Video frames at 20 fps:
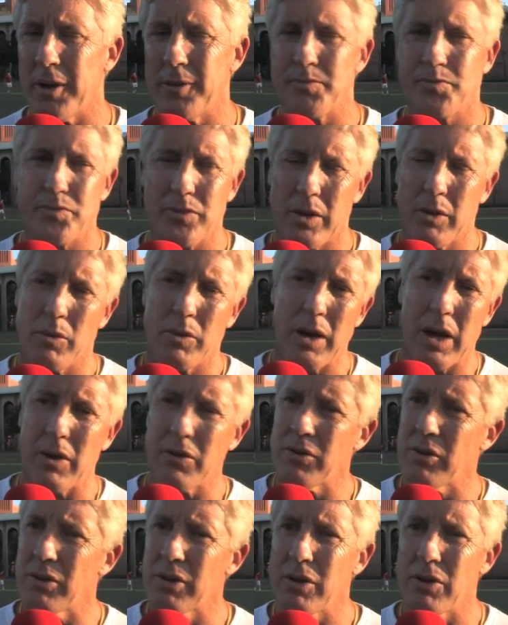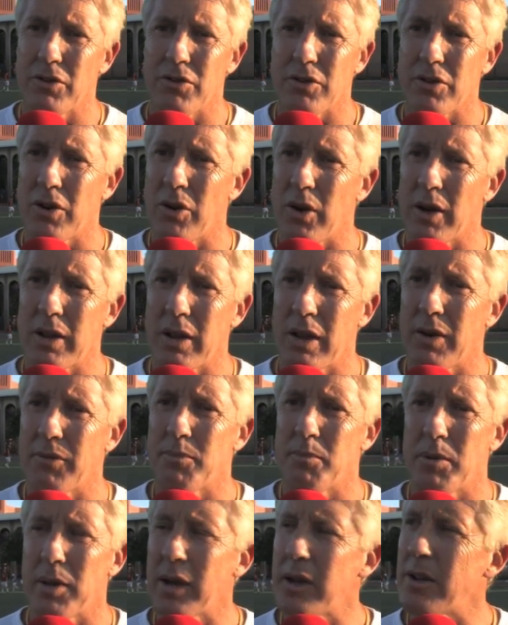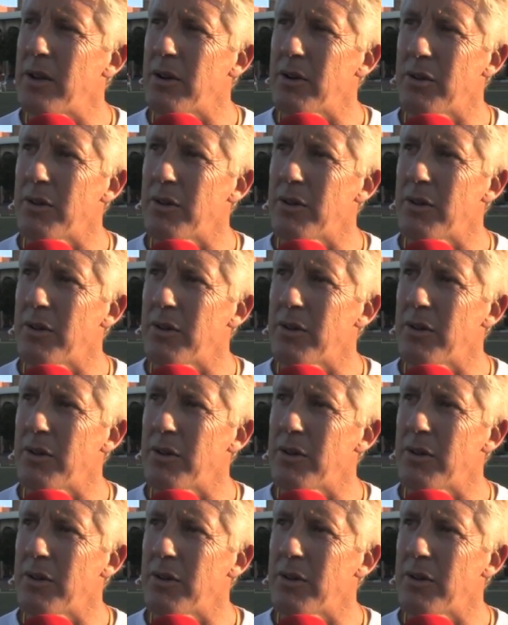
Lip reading: And, you know, when I was there years ago, I loved playing there